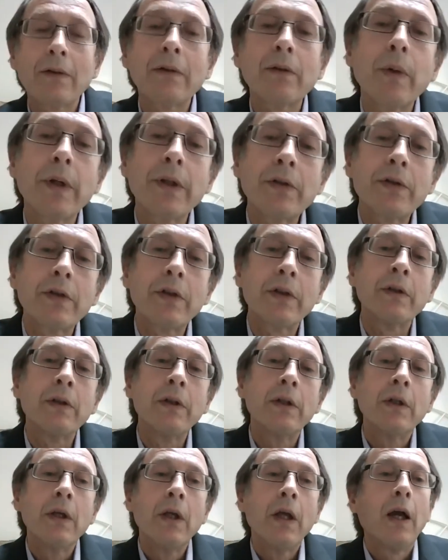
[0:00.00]
question.
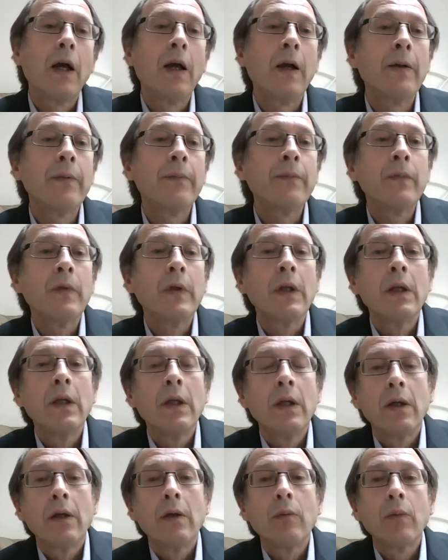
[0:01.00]

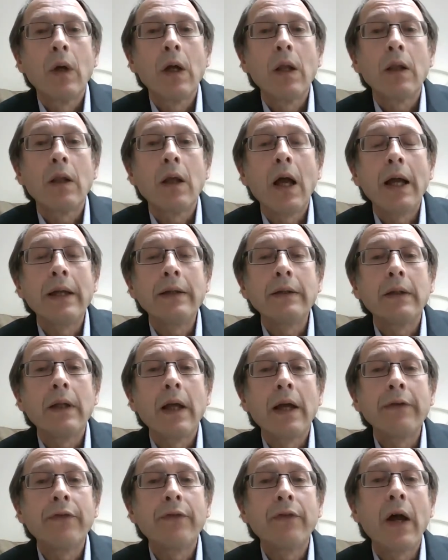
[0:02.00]
Well,
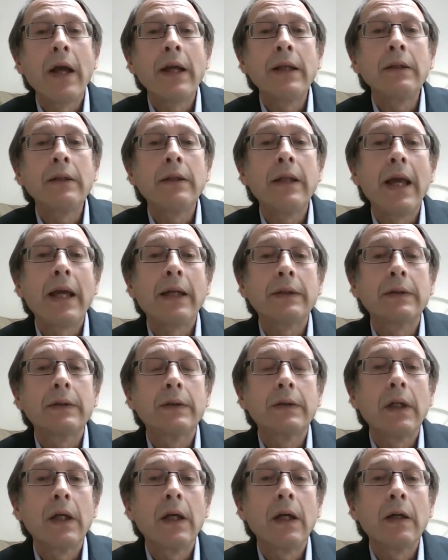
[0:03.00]
I find
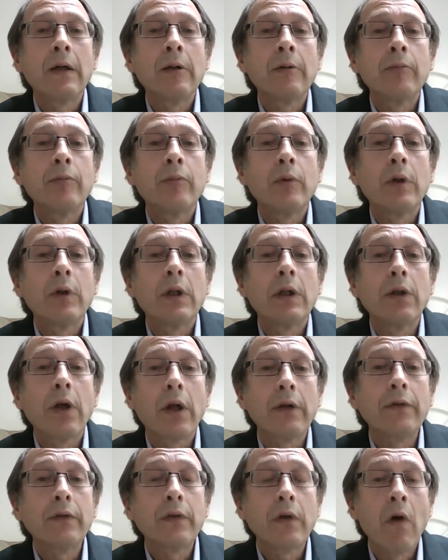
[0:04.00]
that a
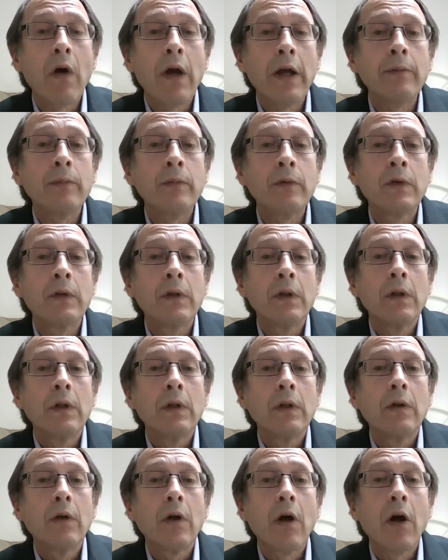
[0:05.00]
lot of times
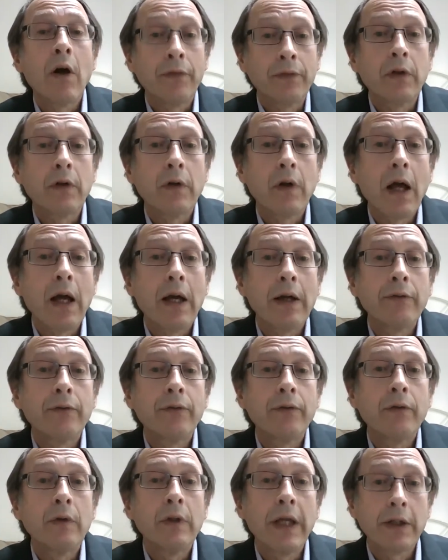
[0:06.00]
after I've
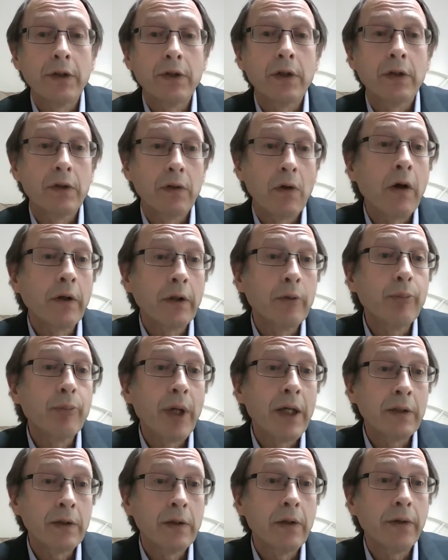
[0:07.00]
lectured to
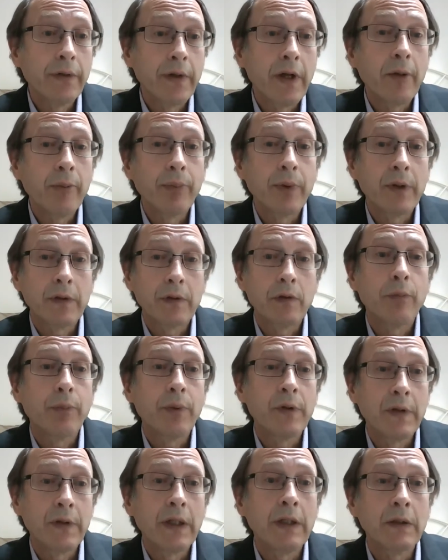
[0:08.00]
occupational therapists or
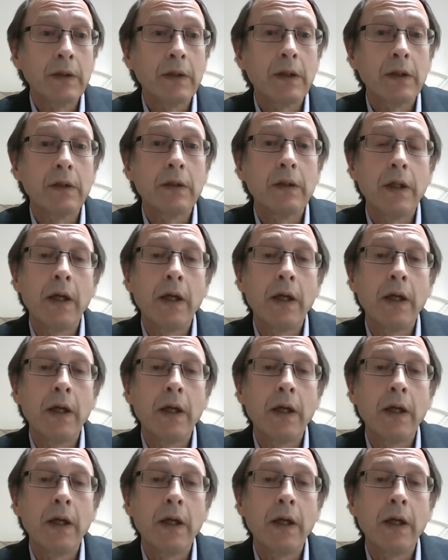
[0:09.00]
presented